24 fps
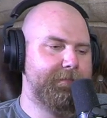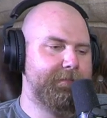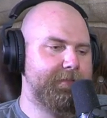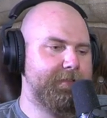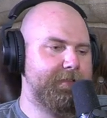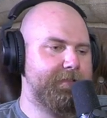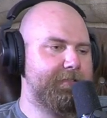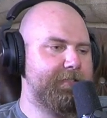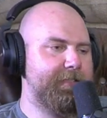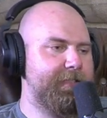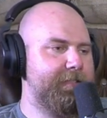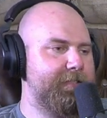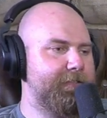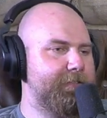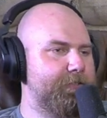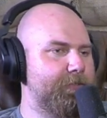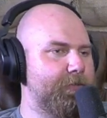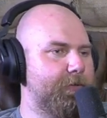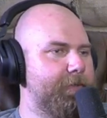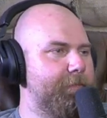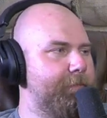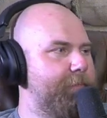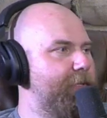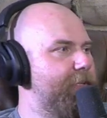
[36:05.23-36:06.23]
he said the
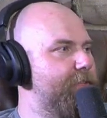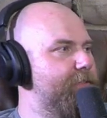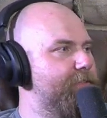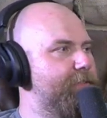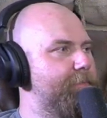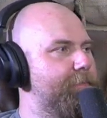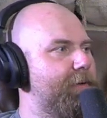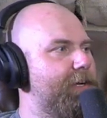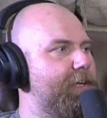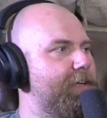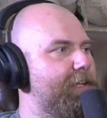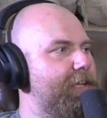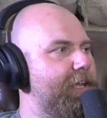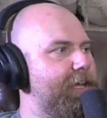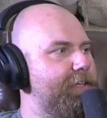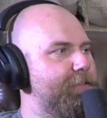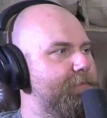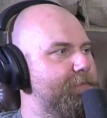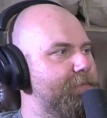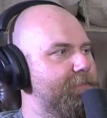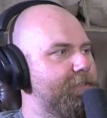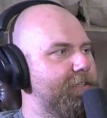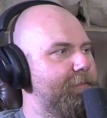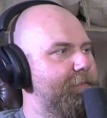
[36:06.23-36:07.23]
Jordan Peterson
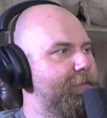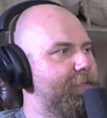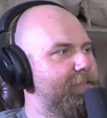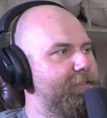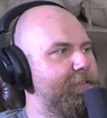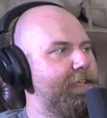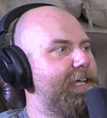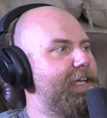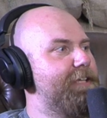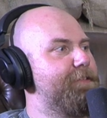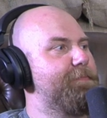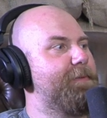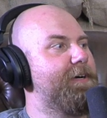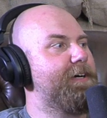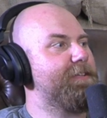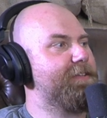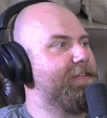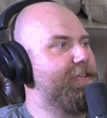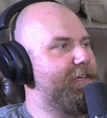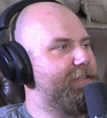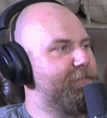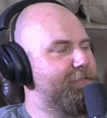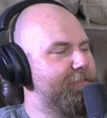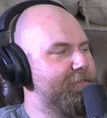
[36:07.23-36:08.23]
podcast was going to be his last
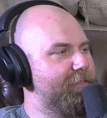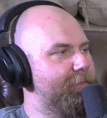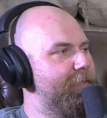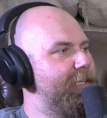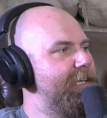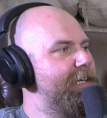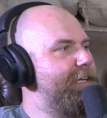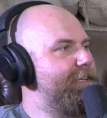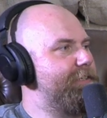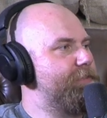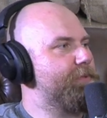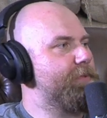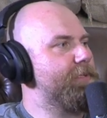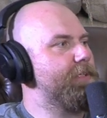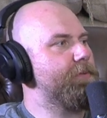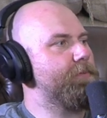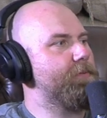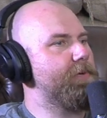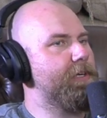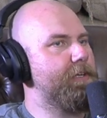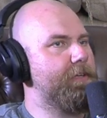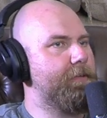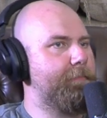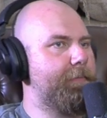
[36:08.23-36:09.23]
podcast or something. He's really
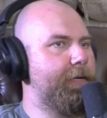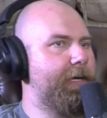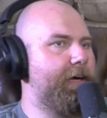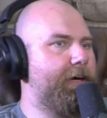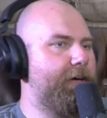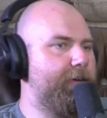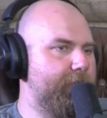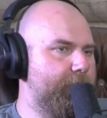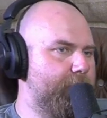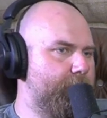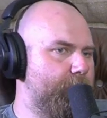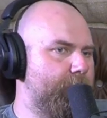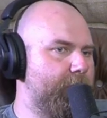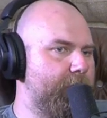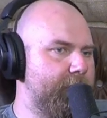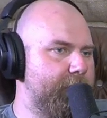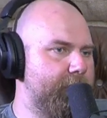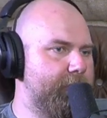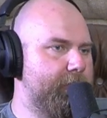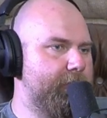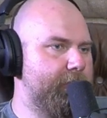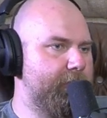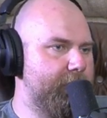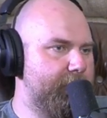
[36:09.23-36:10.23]
weird about
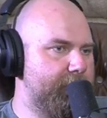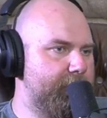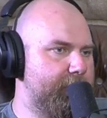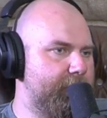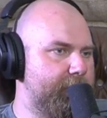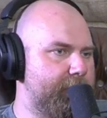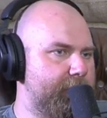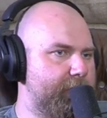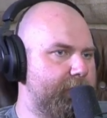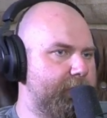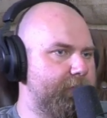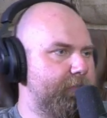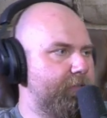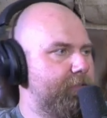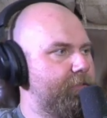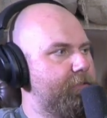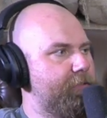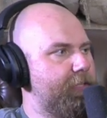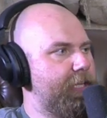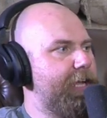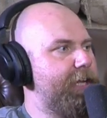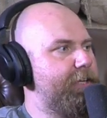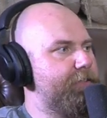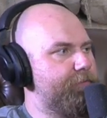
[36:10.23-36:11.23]
wanting to
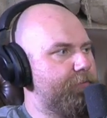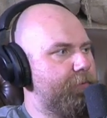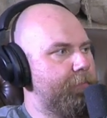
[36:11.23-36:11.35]
detach